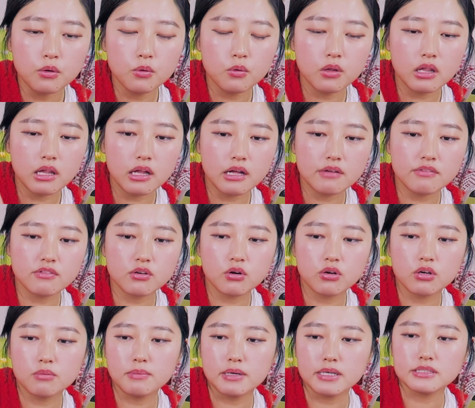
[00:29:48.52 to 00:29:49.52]
Will I ever
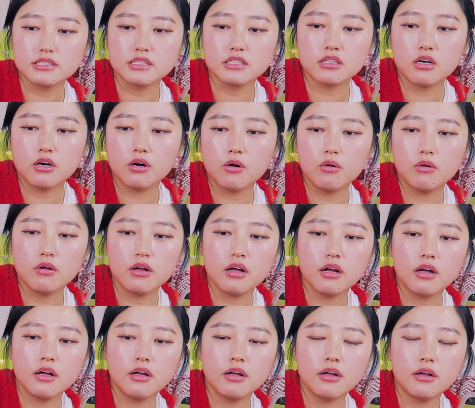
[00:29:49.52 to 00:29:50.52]
go to Mexico?
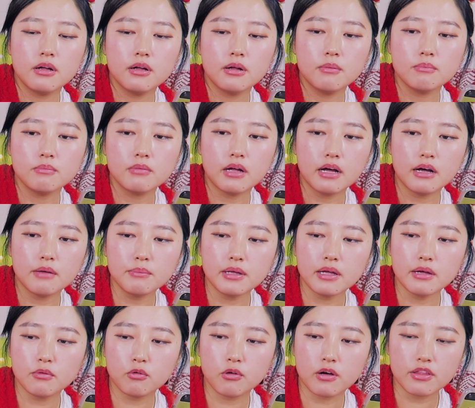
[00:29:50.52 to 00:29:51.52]
I
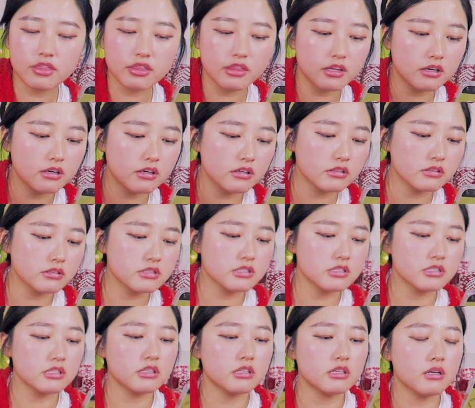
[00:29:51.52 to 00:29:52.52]
mean, I went there
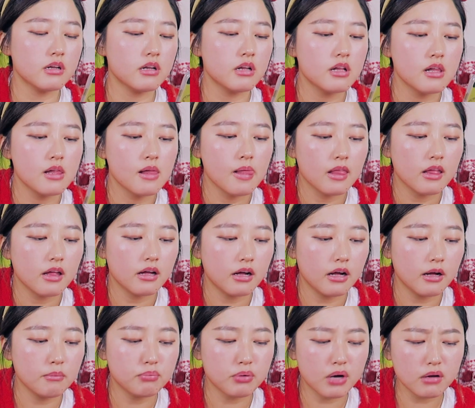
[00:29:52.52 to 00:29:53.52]
this year.
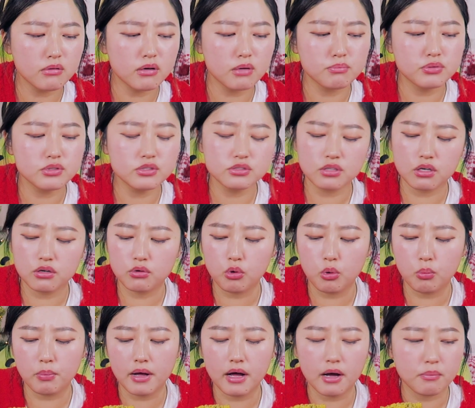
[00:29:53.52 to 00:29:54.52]
I'm pretty sure I'll
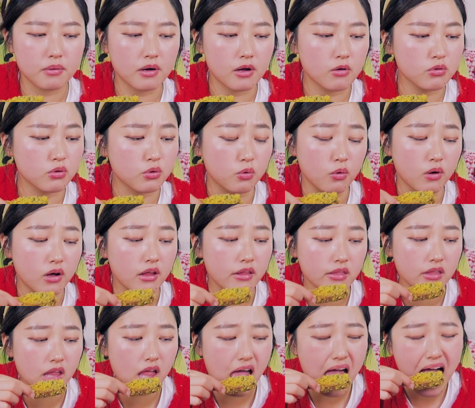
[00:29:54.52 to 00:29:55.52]
go back, but I don't know
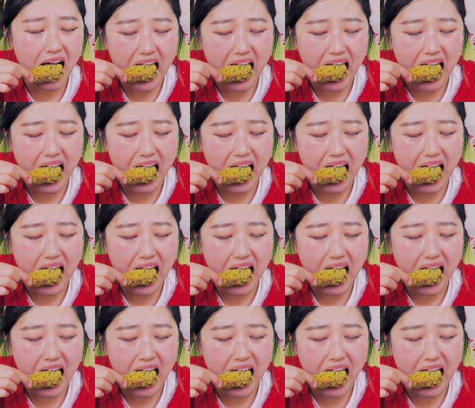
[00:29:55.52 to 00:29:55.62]
when.